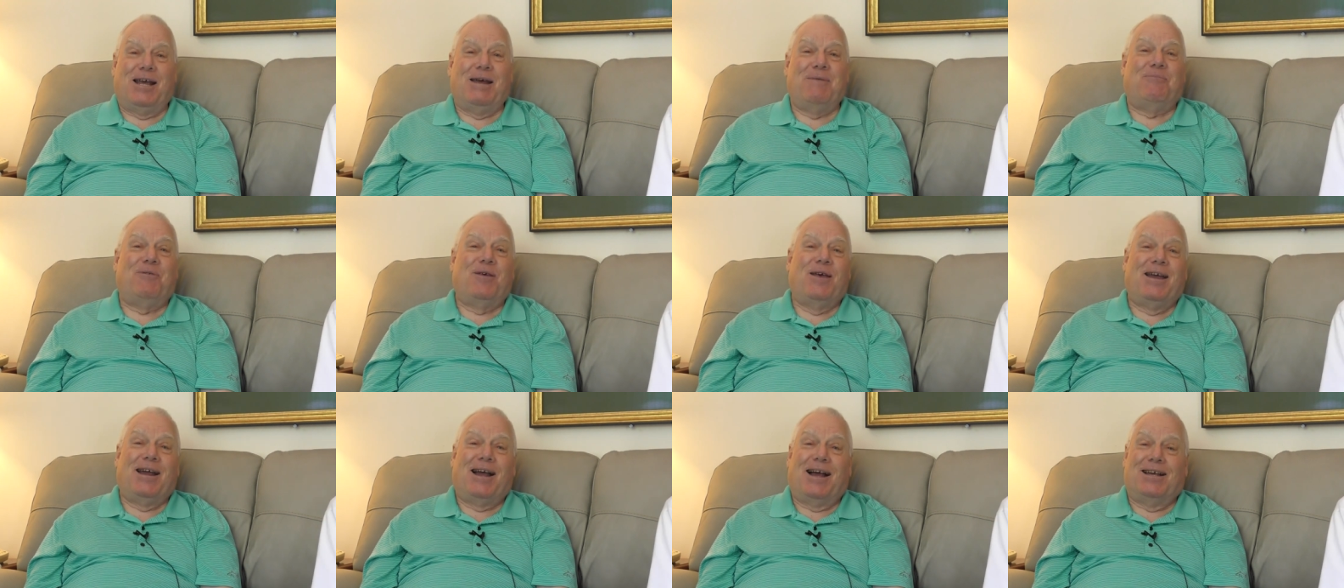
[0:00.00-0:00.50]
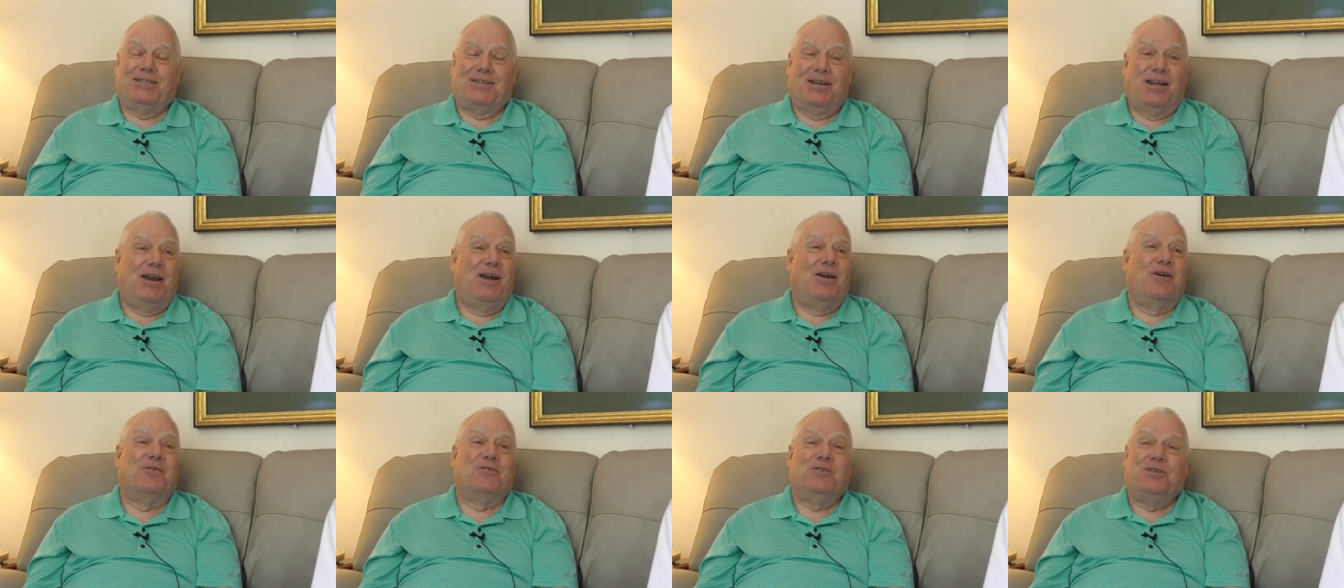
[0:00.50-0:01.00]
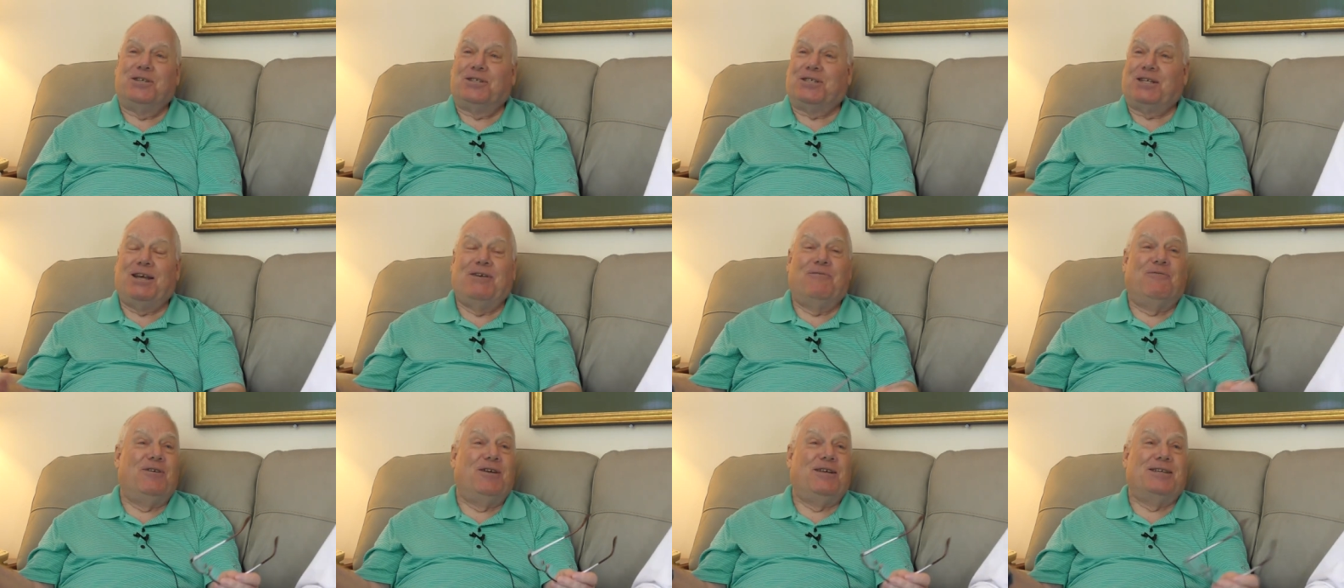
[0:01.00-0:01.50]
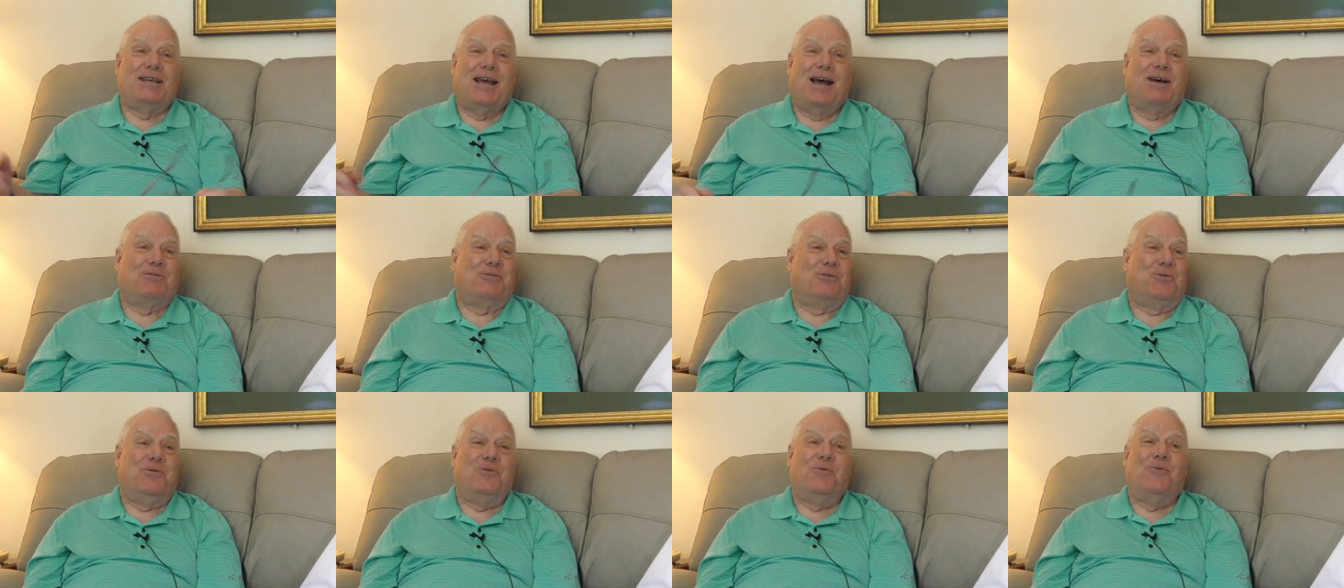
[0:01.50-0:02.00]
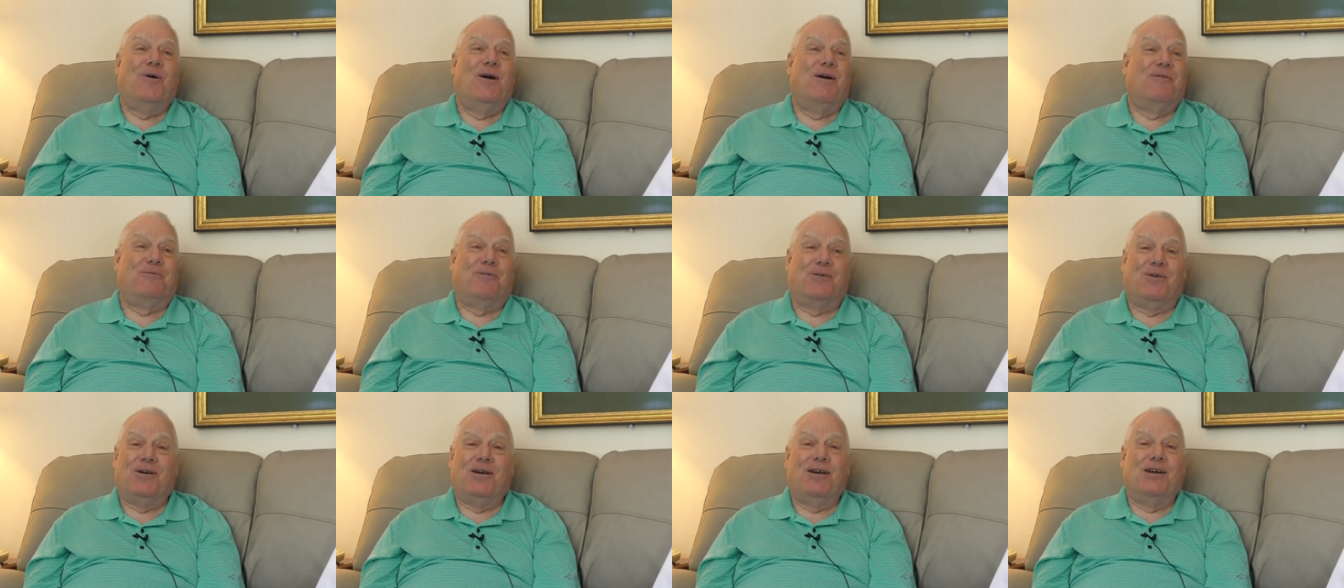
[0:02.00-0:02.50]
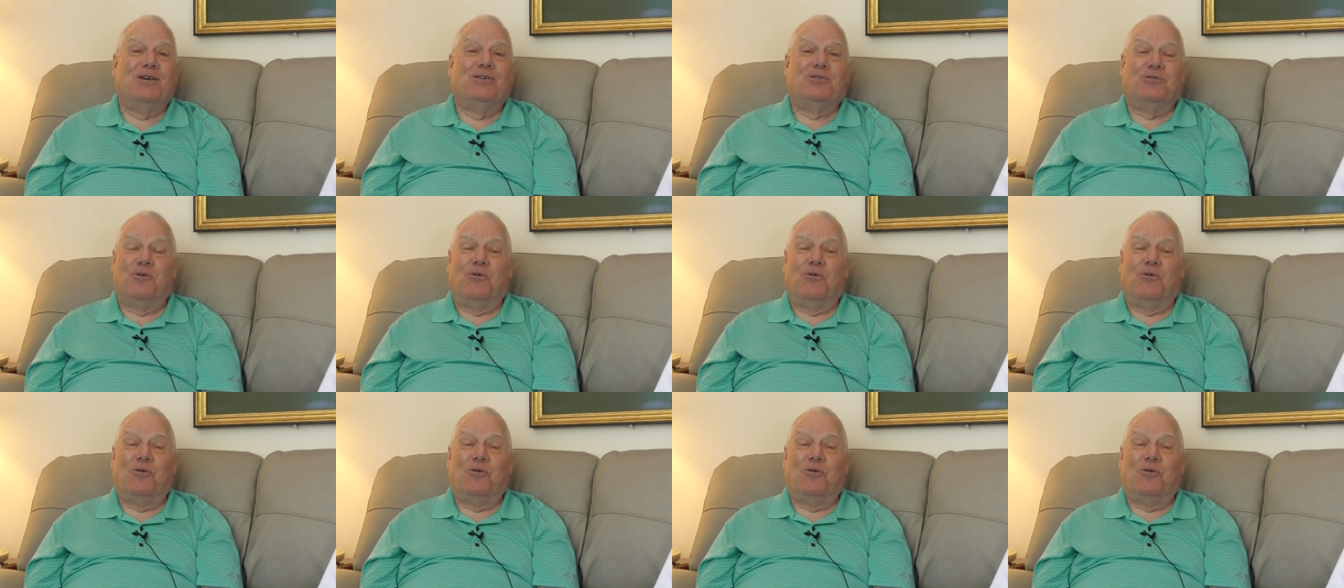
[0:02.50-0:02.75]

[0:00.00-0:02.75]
same thing. I said, here, just give these out to whoever.